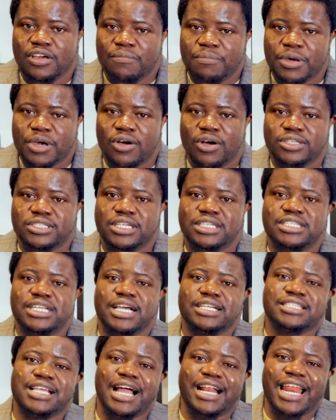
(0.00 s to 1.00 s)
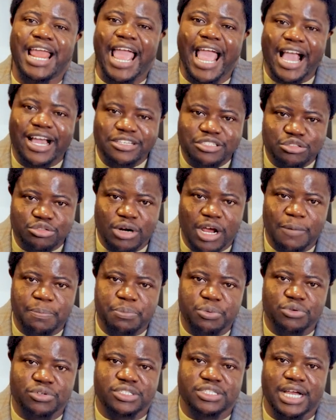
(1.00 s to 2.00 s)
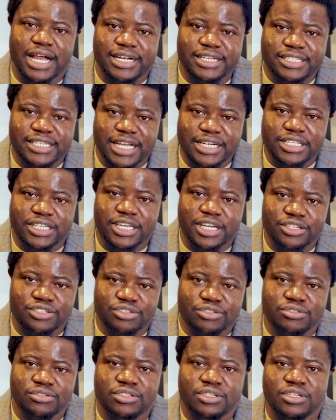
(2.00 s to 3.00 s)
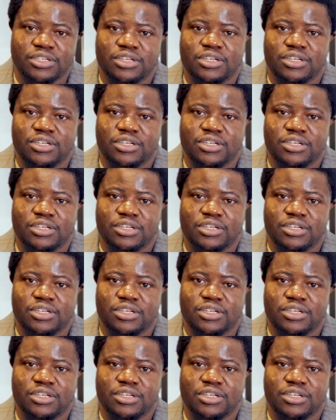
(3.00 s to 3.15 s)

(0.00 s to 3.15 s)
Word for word: because it takes an extra push and dedication